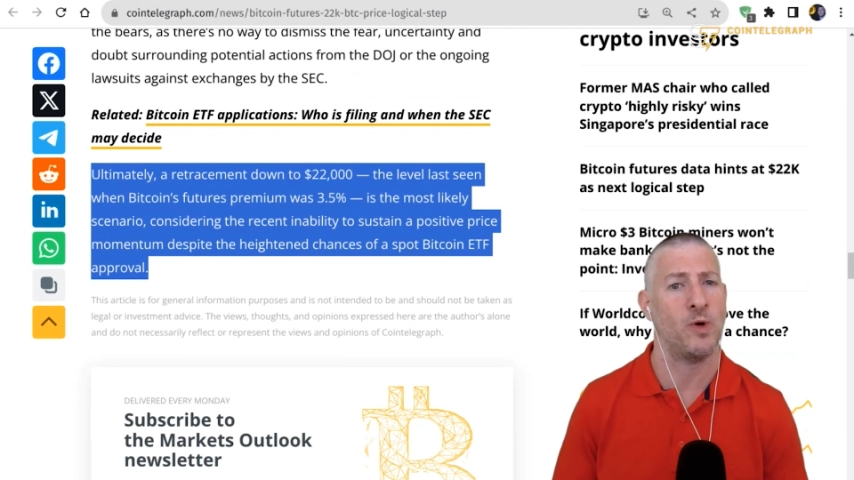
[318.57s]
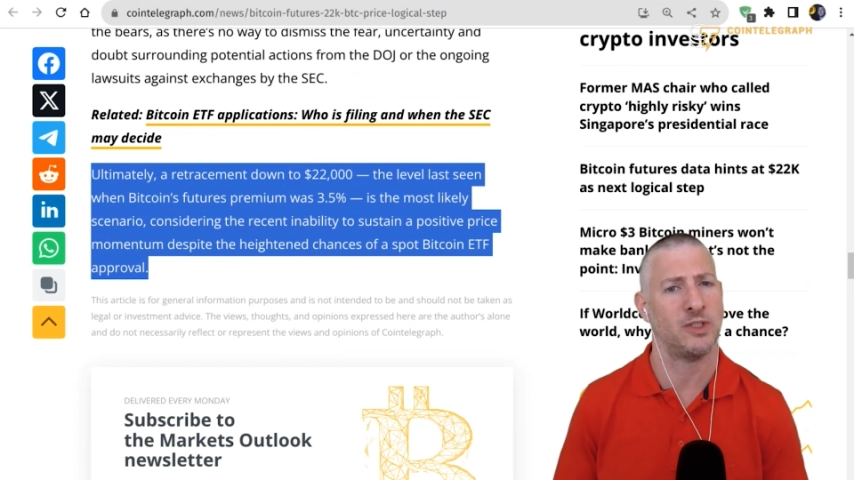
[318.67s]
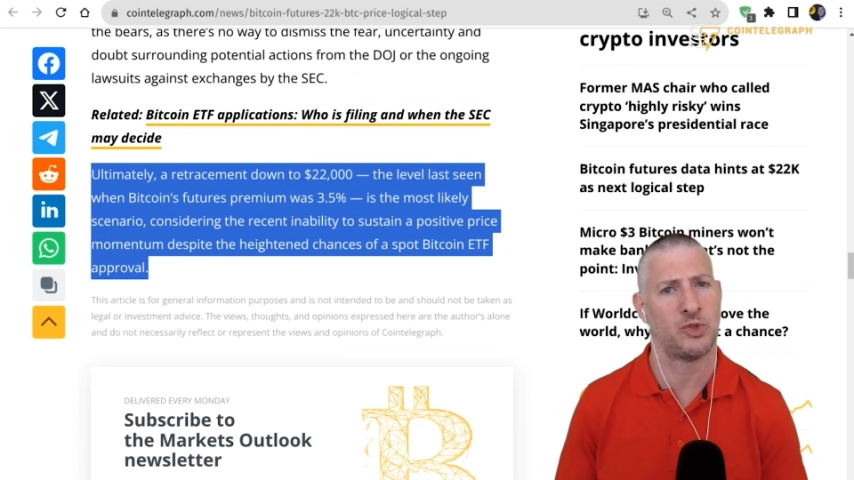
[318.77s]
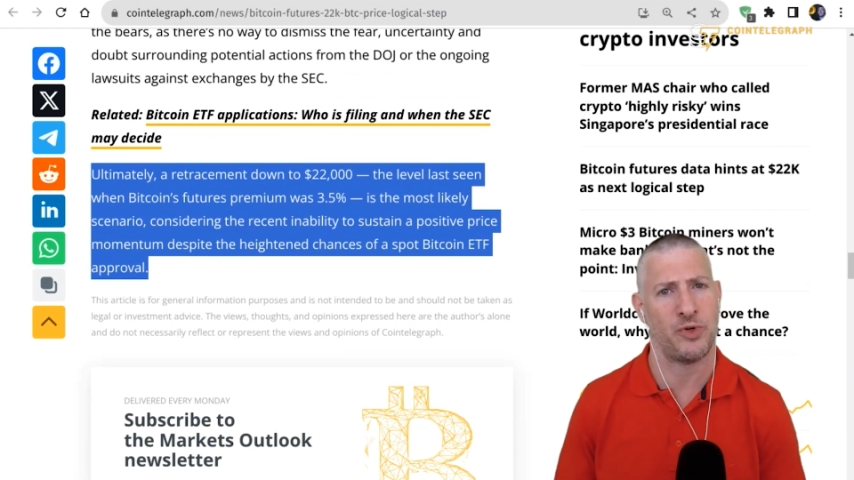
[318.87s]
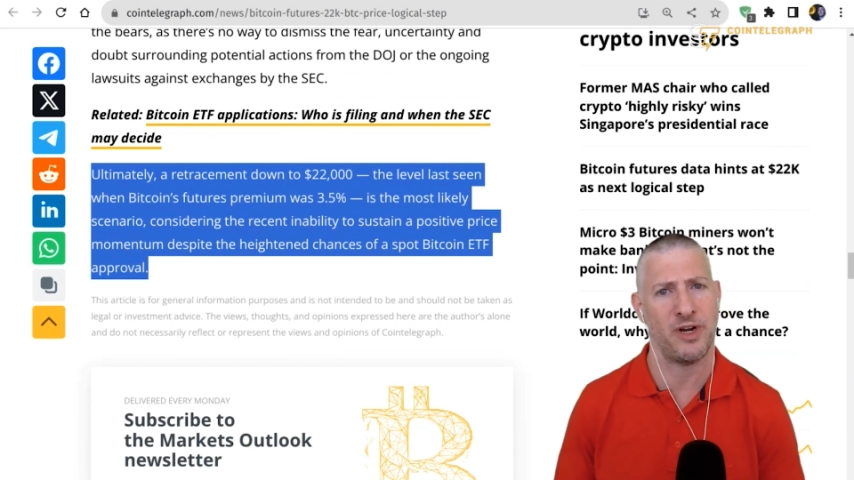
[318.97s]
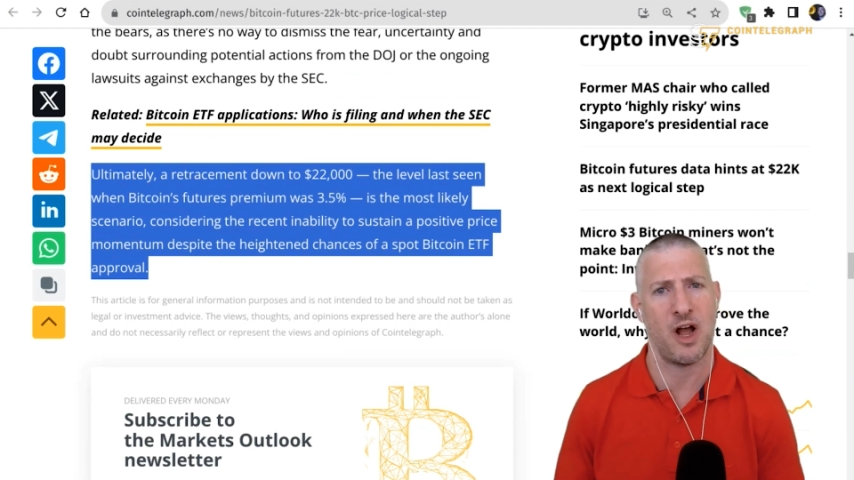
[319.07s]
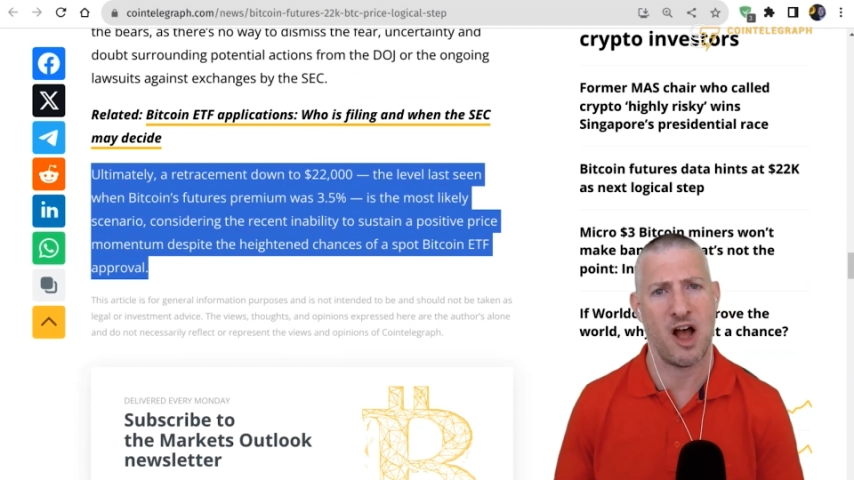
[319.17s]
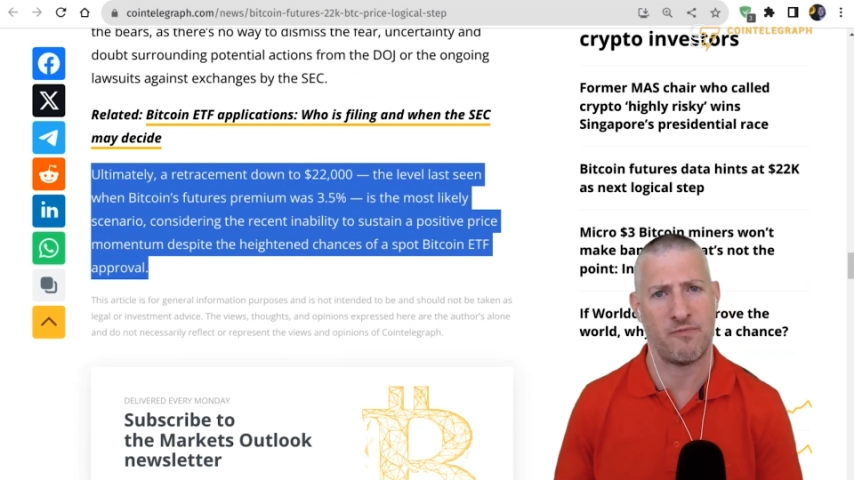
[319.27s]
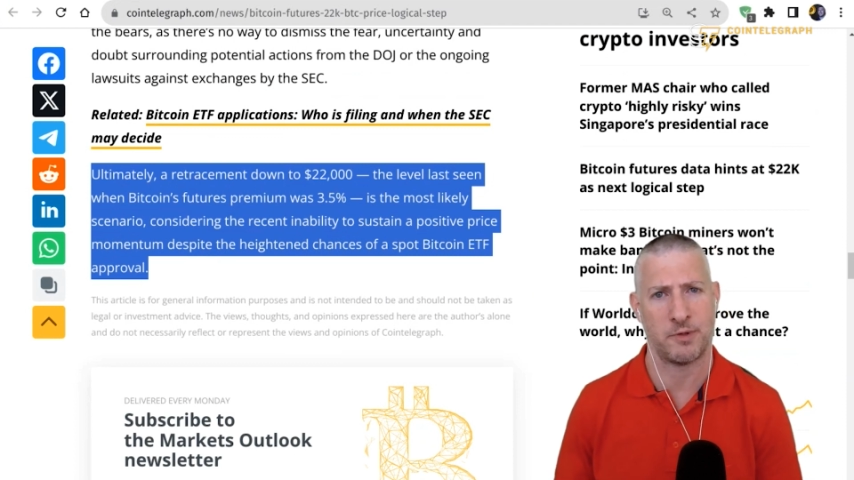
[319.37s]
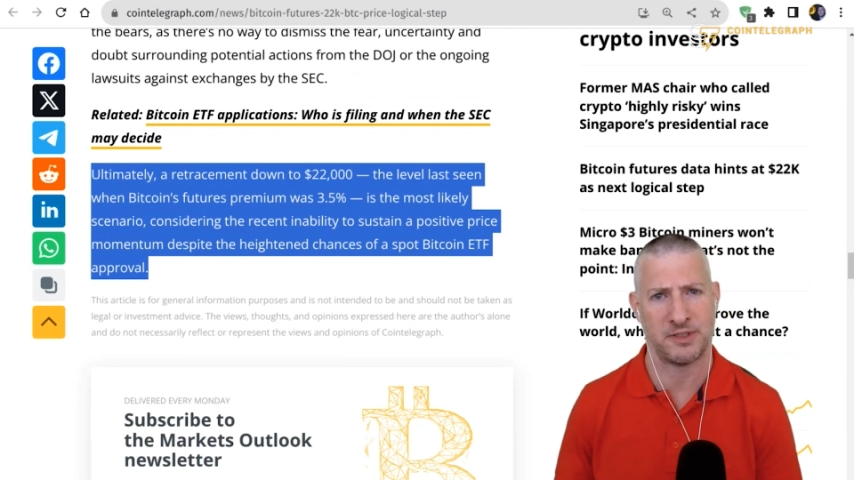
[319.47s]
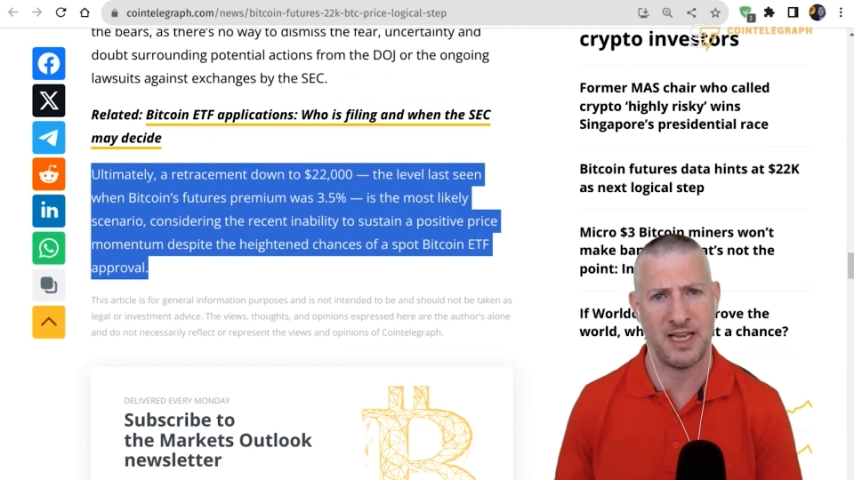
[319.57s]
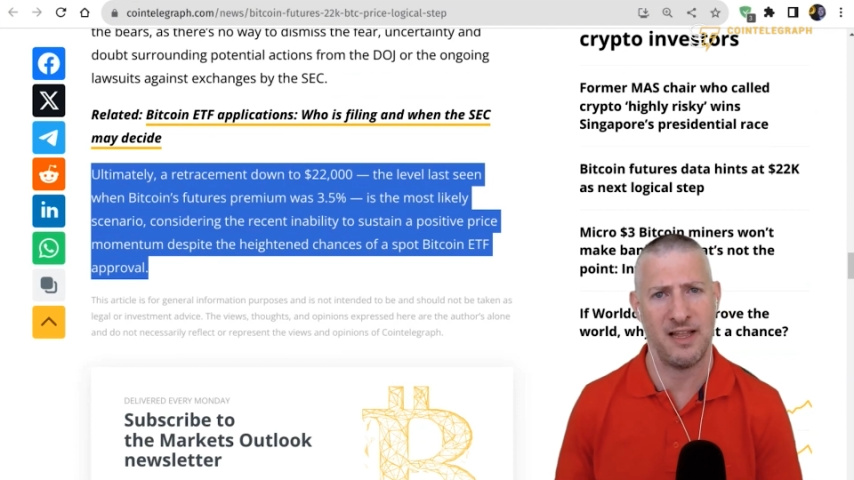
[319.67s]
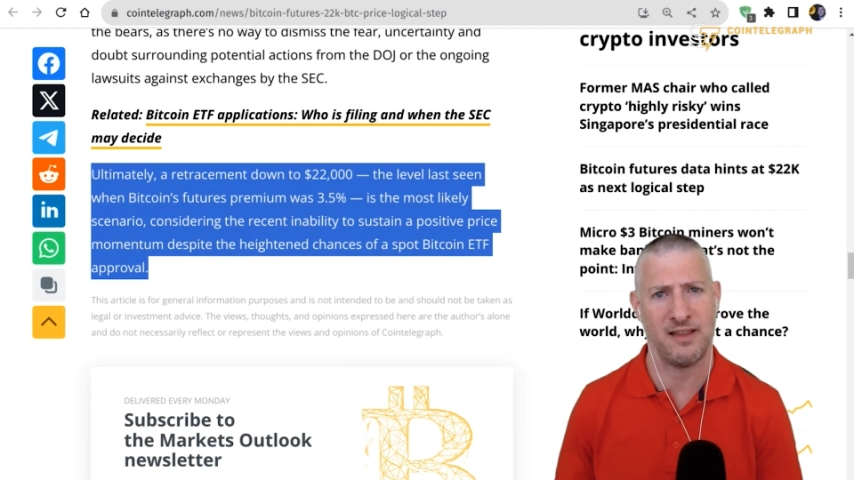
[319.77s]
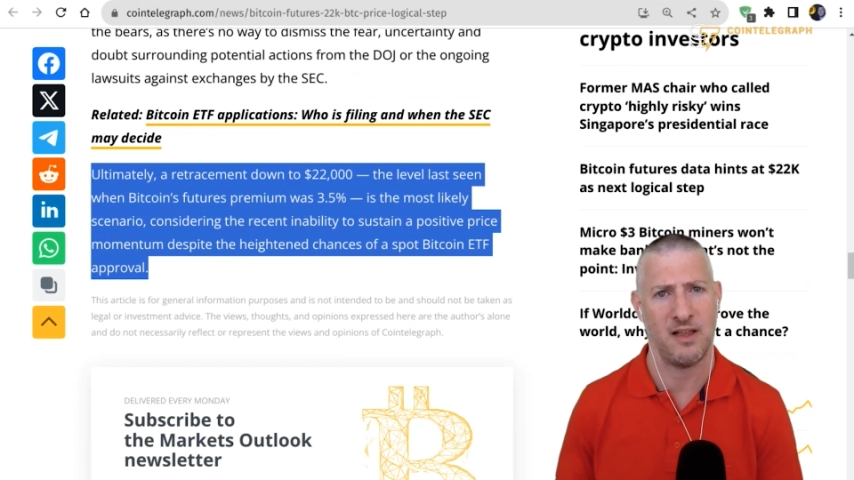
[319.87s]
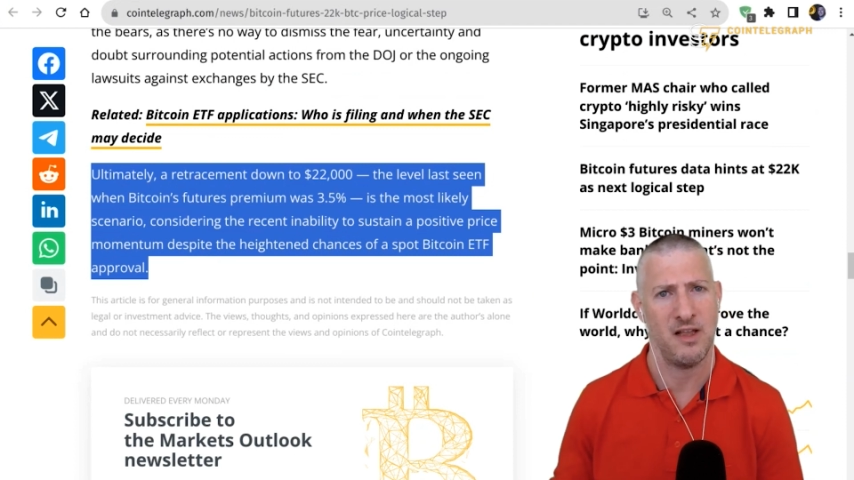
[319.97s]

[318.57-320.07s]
was 3.5%,